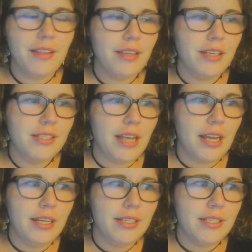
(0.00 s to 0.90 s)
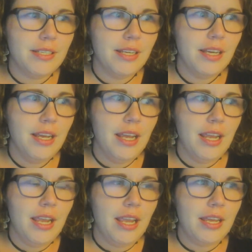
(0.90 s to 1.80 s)
I think science
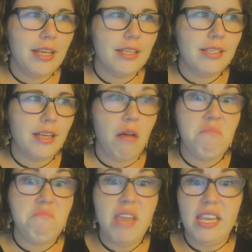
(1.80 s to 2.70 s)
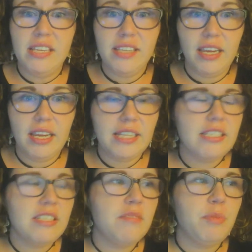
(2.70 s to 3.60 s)
is amazing
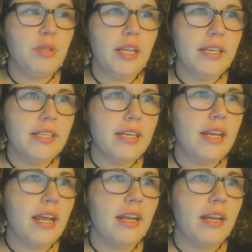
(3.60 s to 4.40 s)
and splendid,